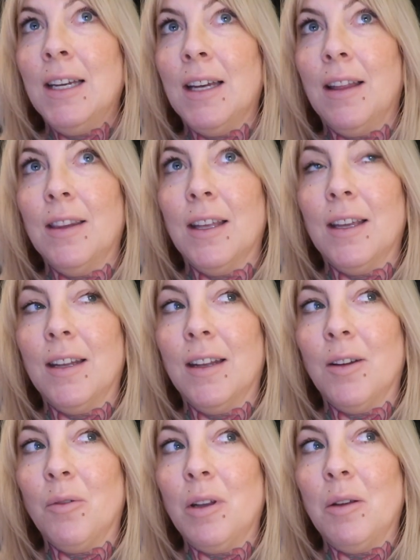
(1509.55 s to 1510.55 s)
And
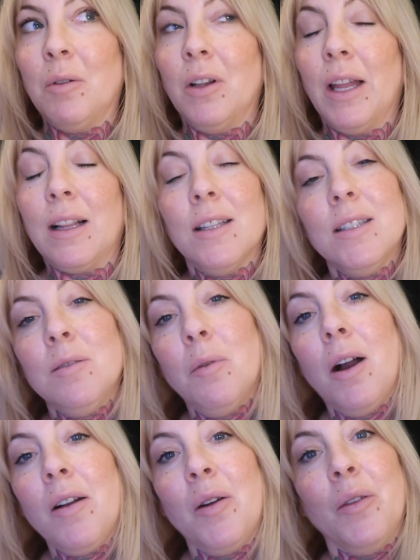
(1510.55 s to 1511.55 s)
then we were like, let's
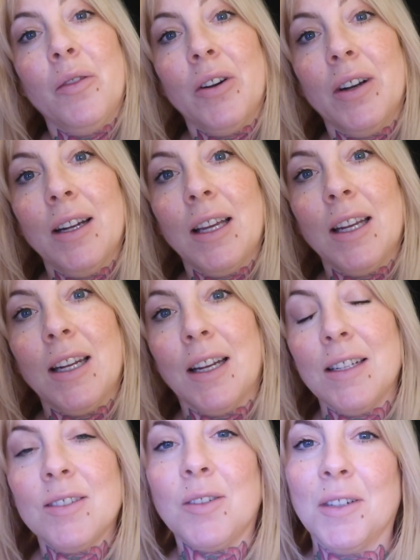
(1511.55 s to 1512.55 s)
walk over and get an
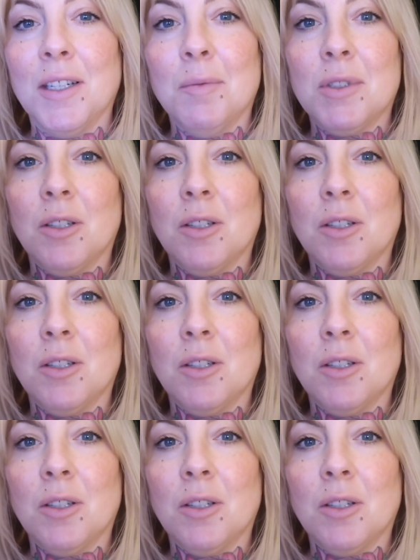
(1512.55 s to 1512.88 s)
ice cream.